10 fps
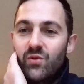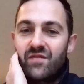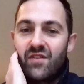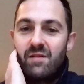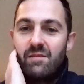
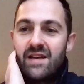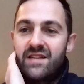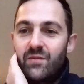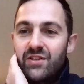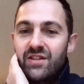very
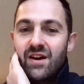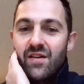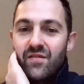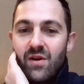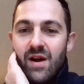messy. We just
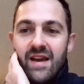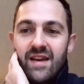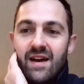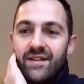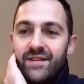
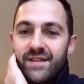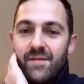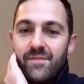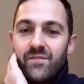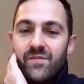overate, and
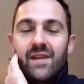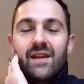then